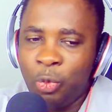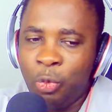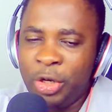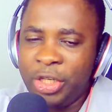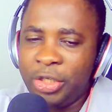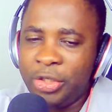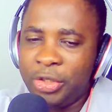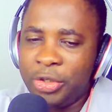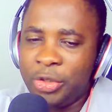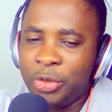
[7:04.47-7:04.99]

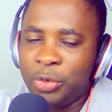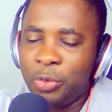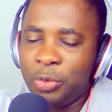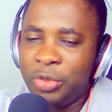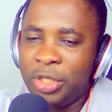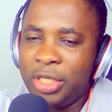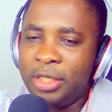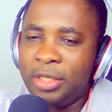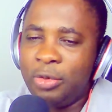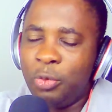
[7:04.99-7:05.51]
we
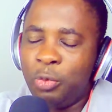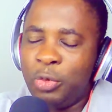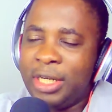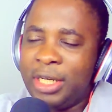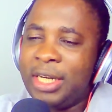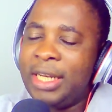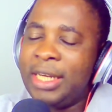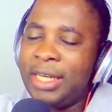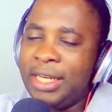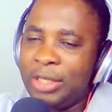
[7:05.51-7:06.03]

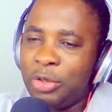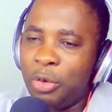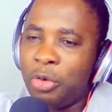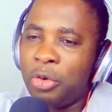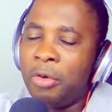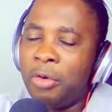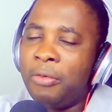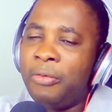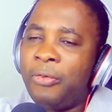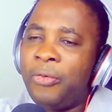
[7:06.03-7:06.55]
really need to
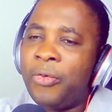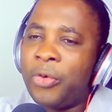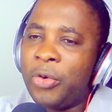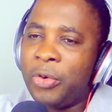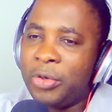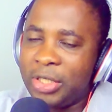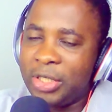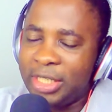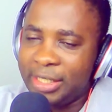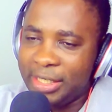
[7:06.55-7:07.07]

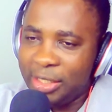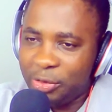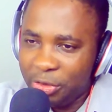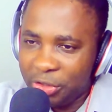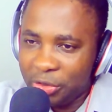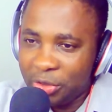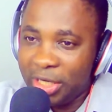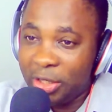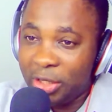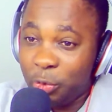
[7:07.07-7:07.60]
confront the
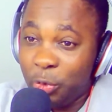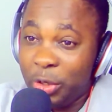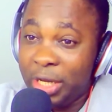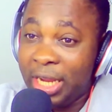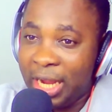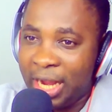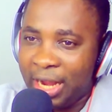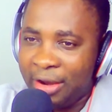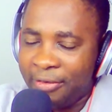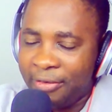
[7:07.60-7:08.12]
situation that we
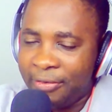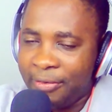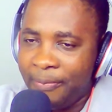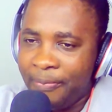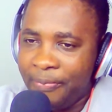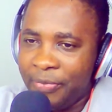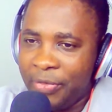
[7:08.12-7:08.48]
have,